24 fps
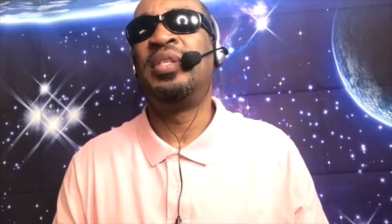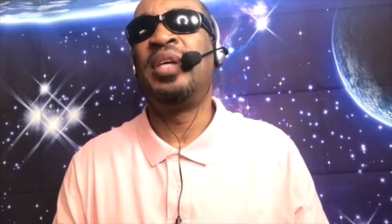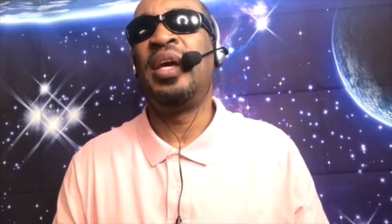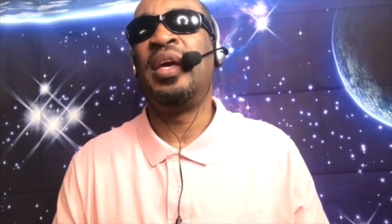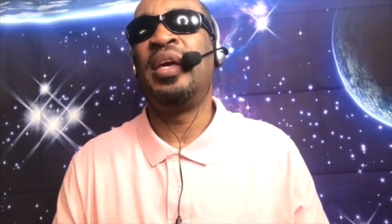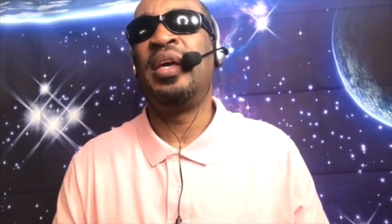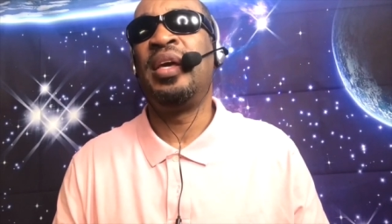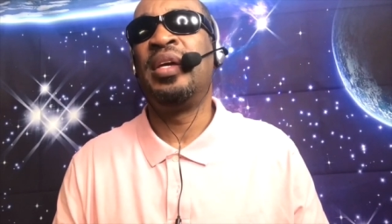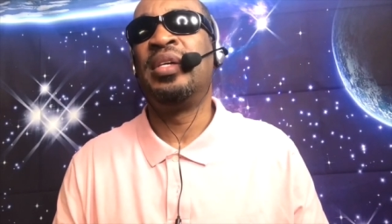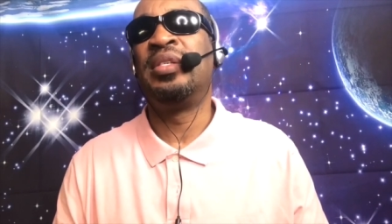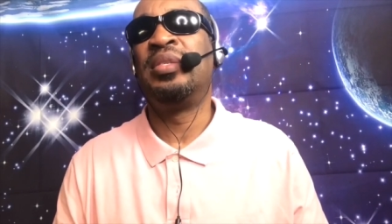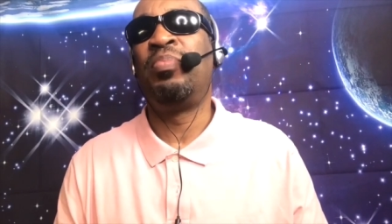
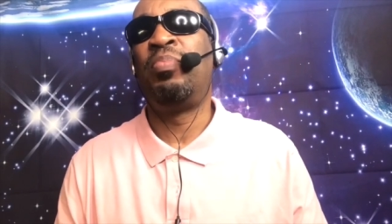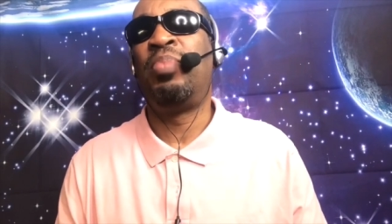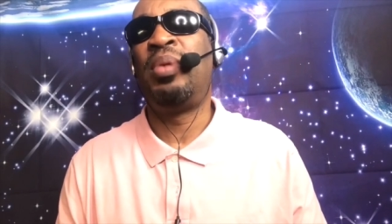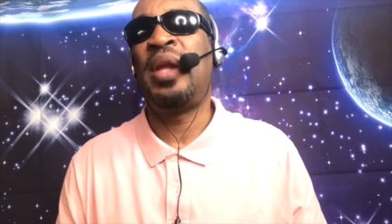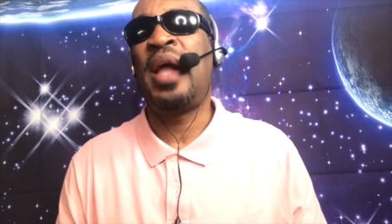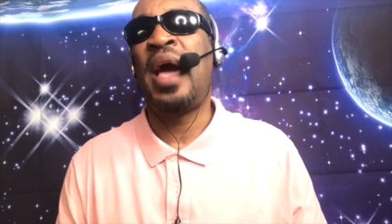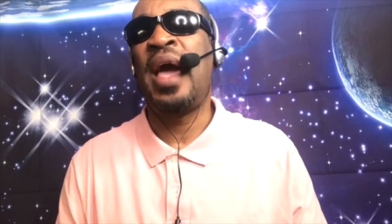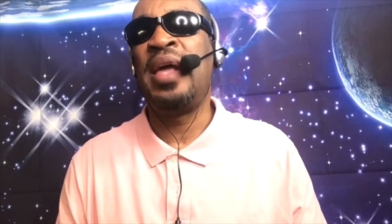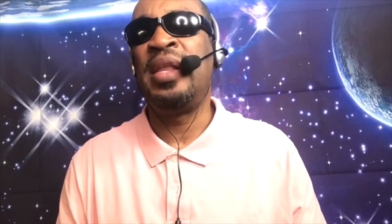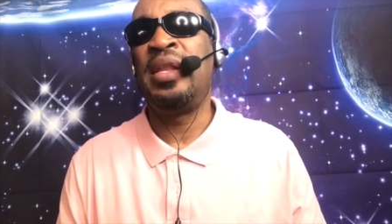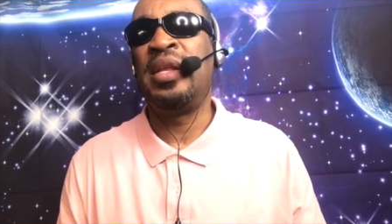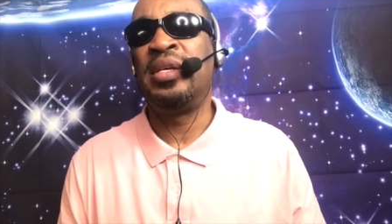coping with
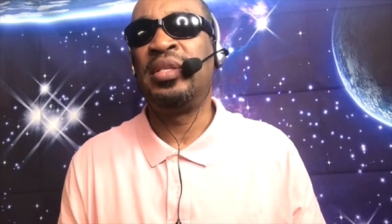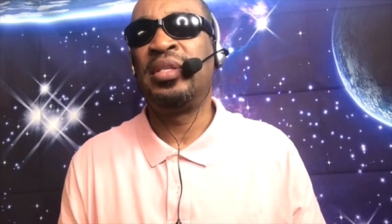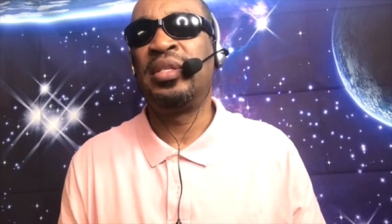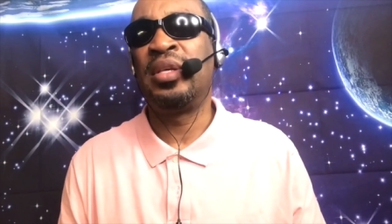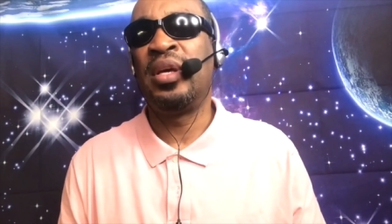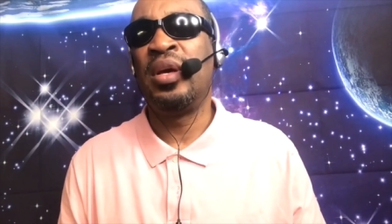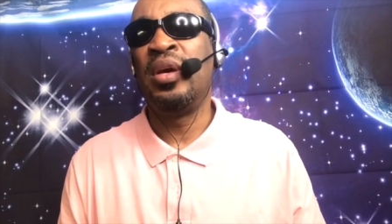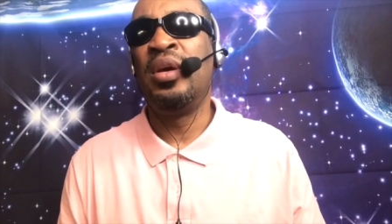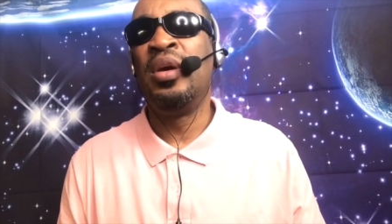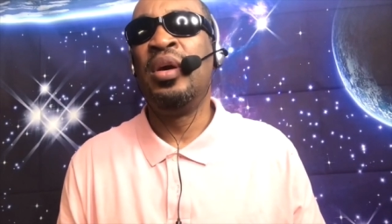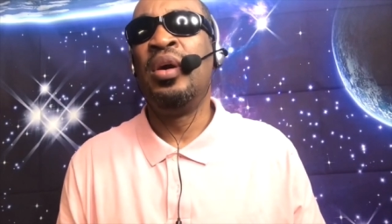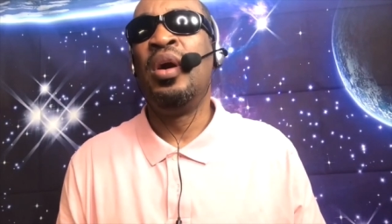stress
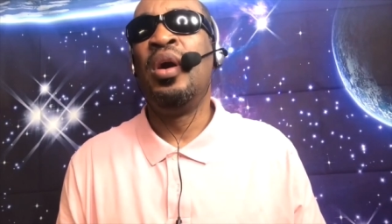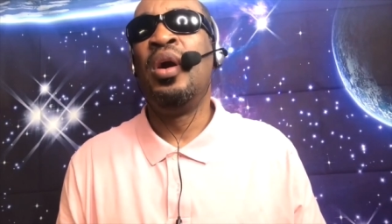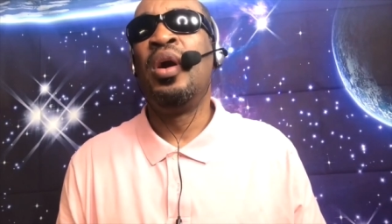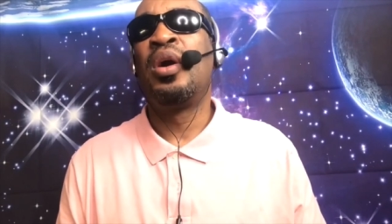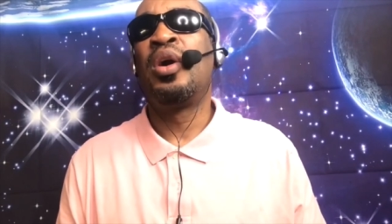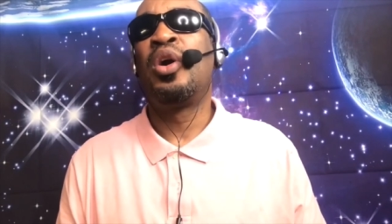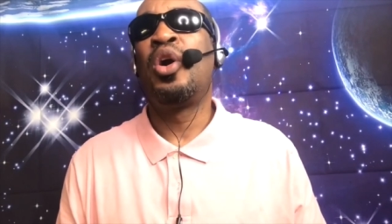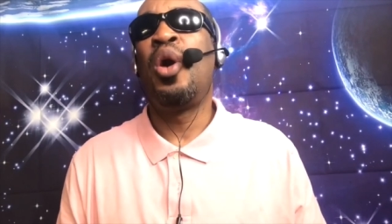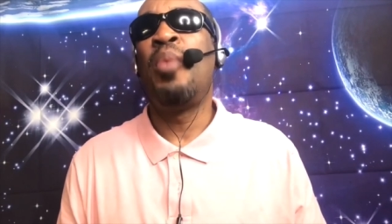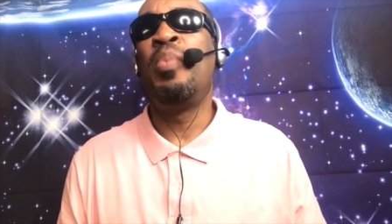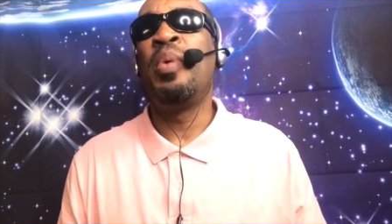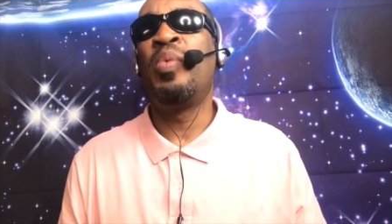and
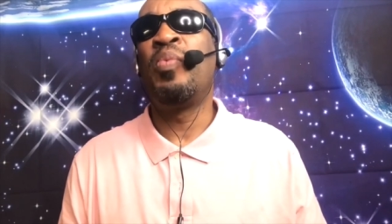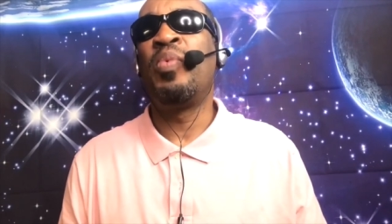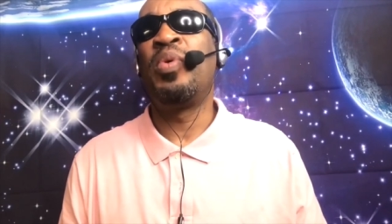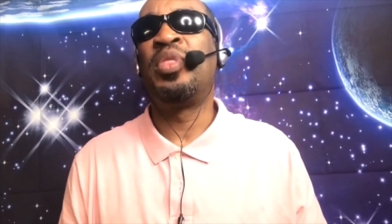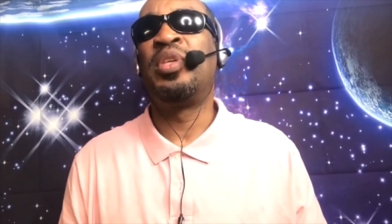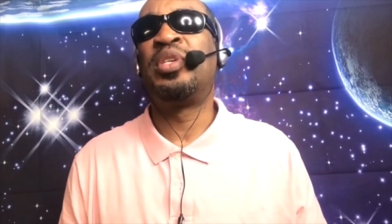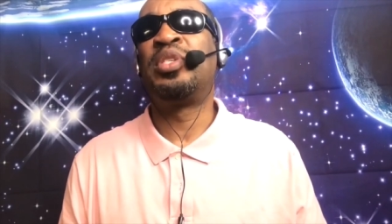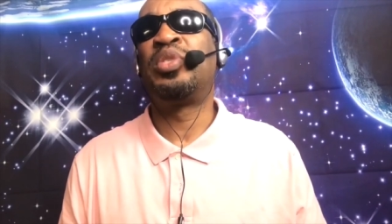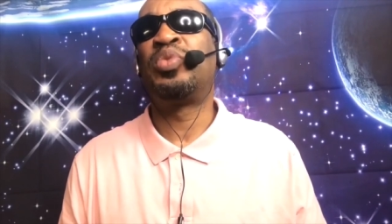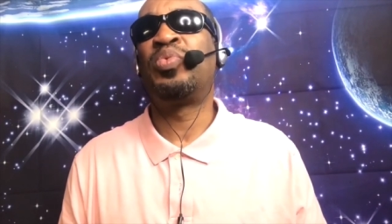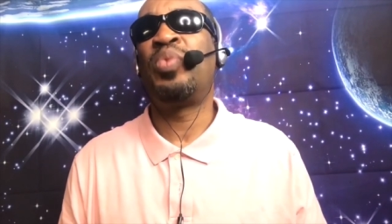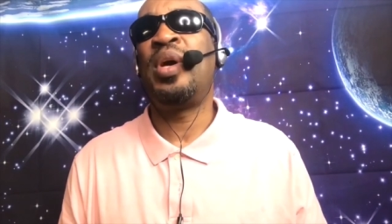anger.
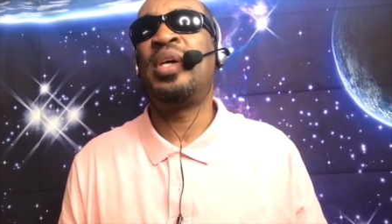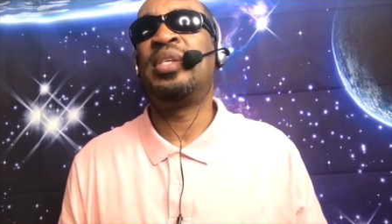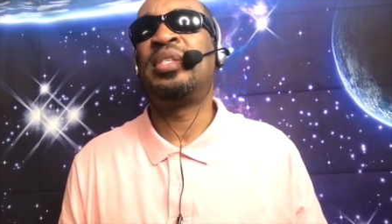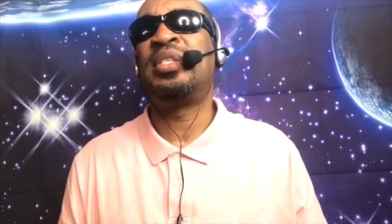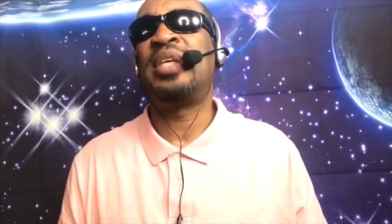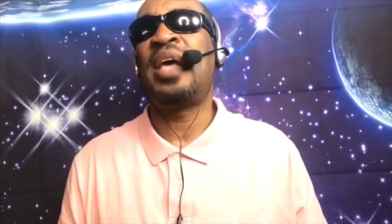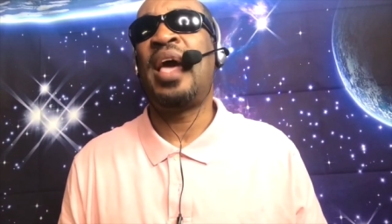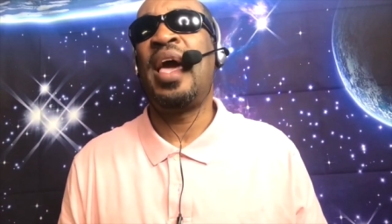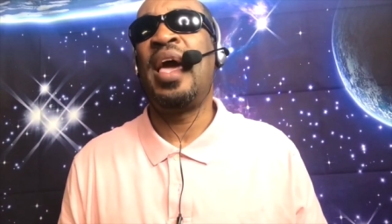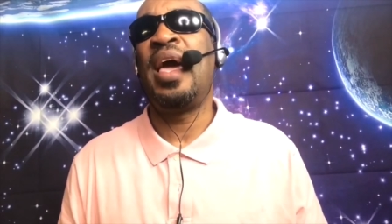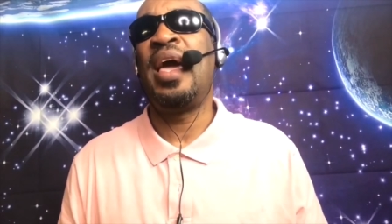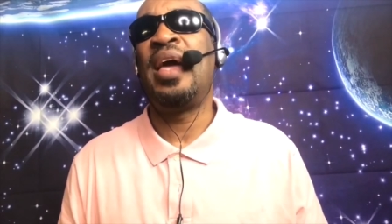
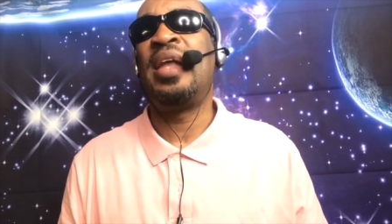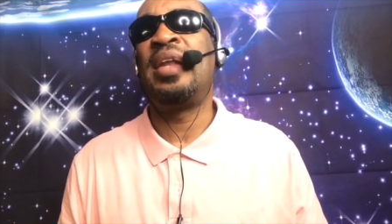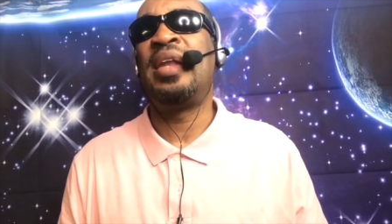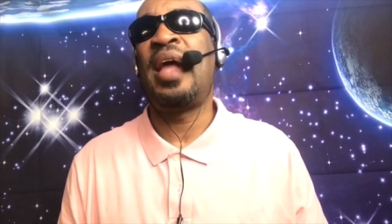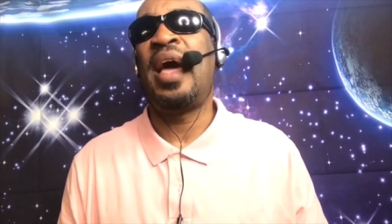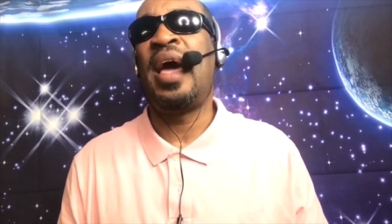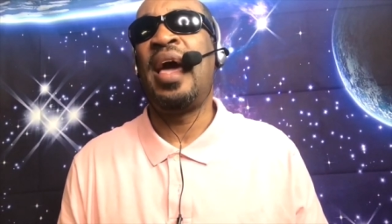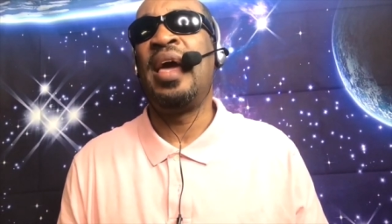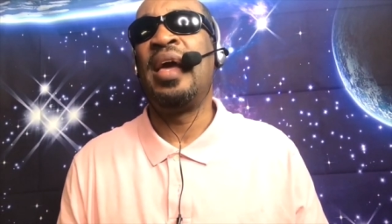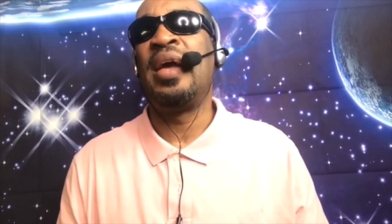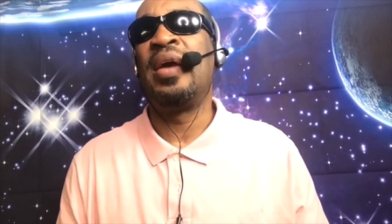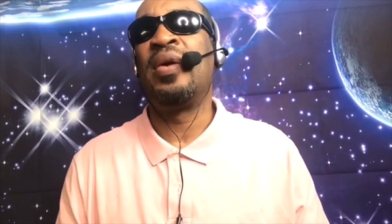Now, as I
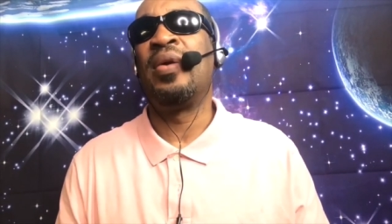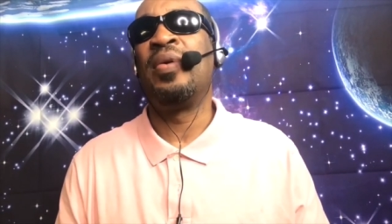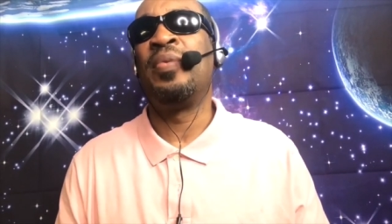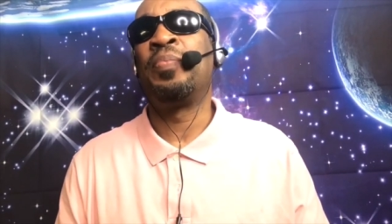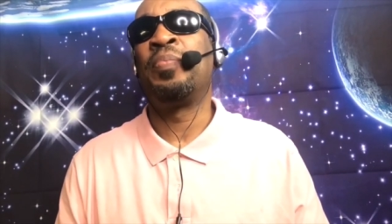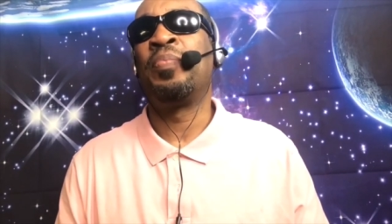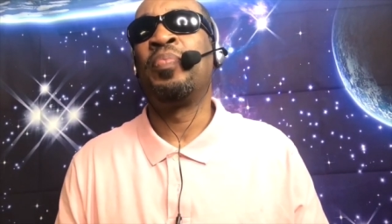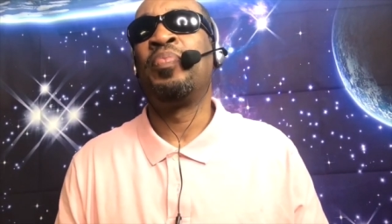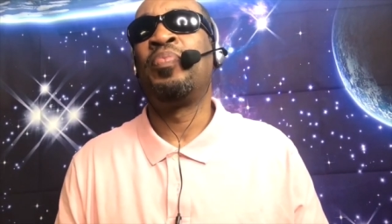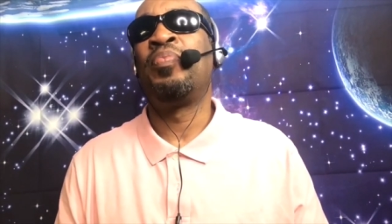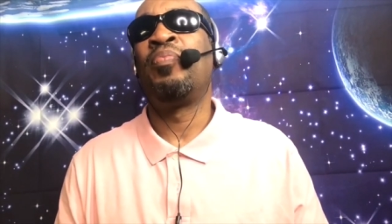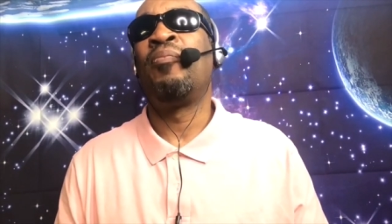mentioned
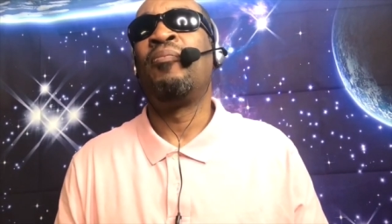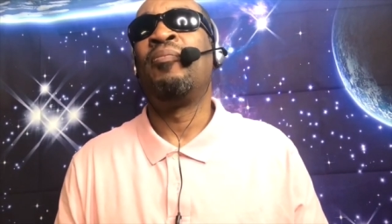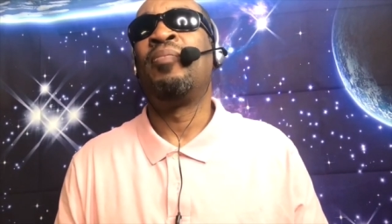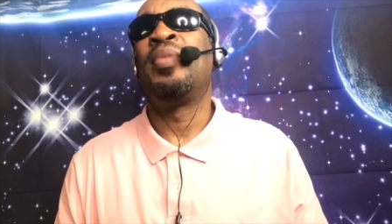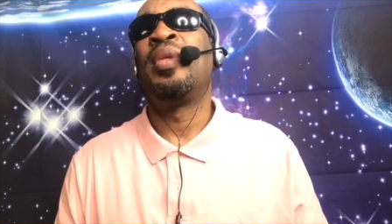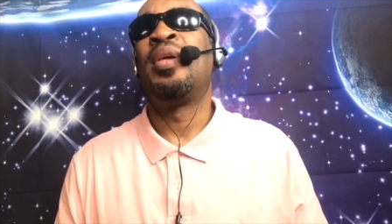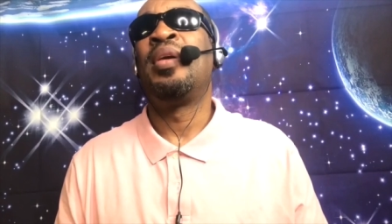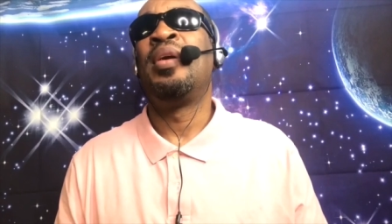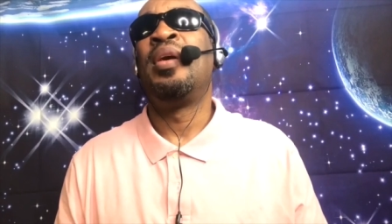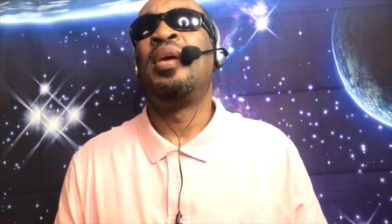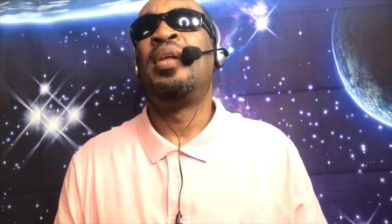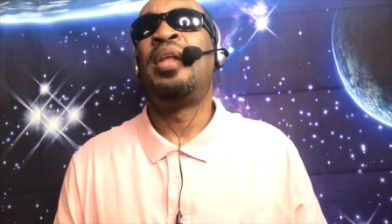before,
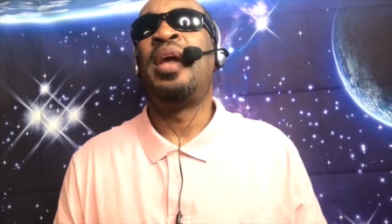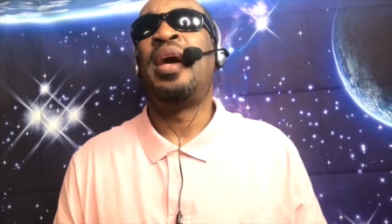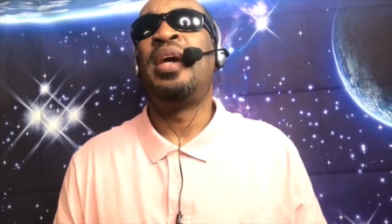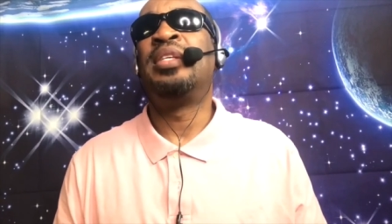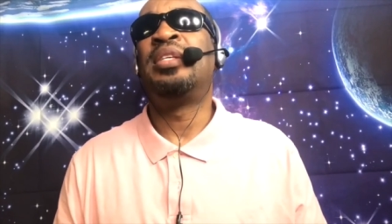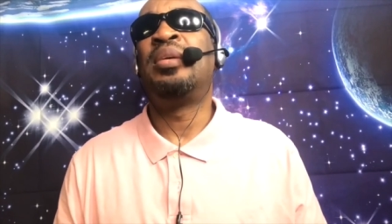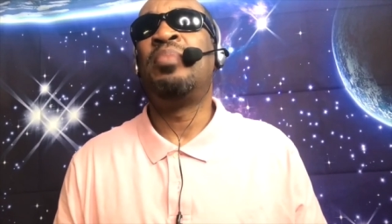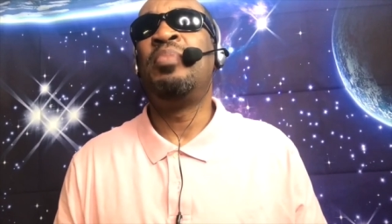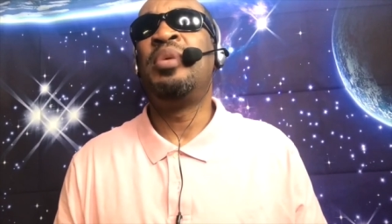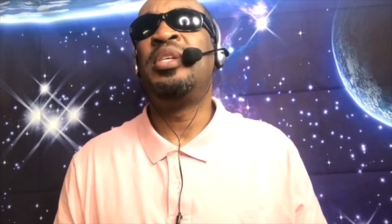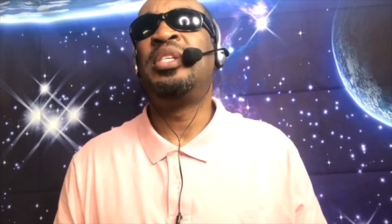I do